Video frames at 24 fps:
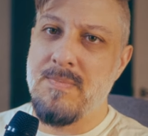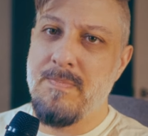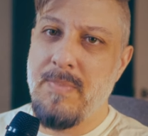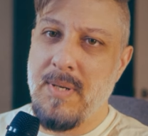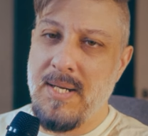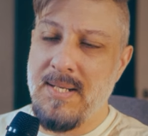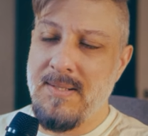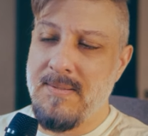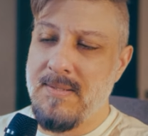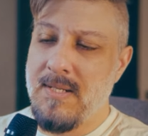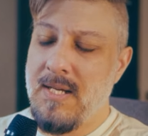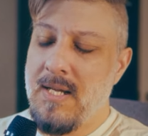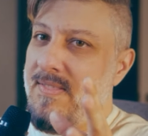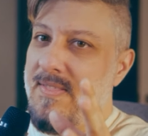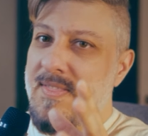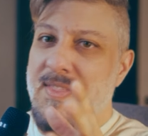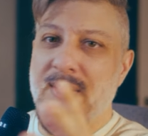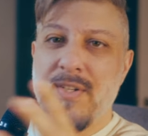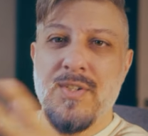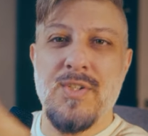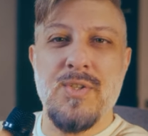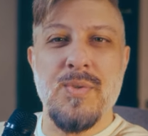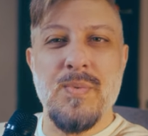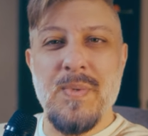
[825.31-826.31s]
but
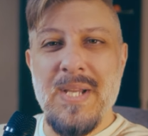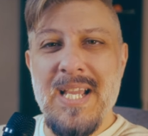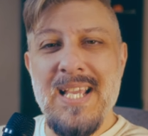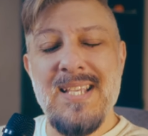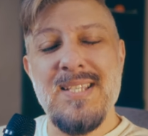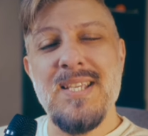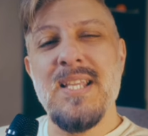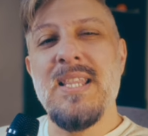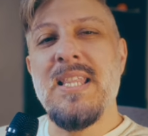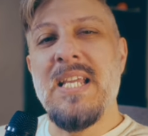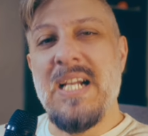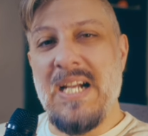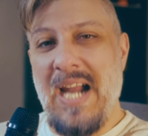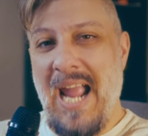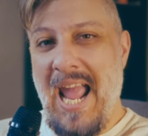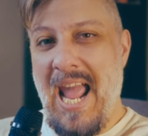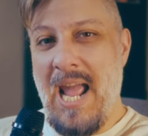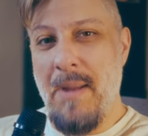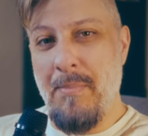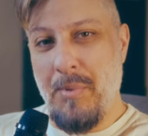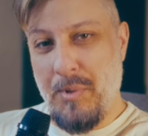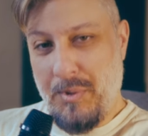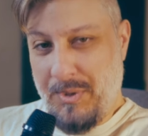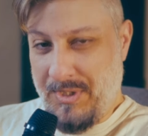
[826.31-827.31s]
there's a reason they're
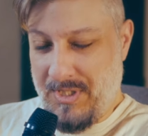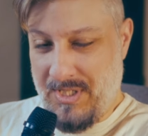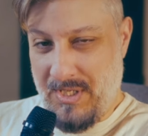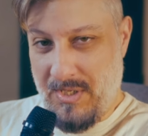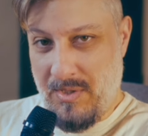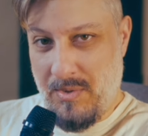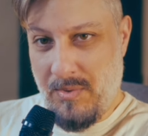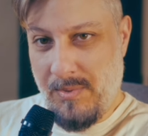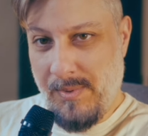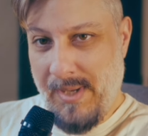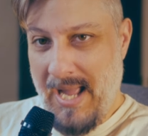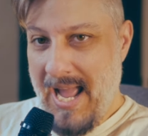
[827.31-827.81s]
able to,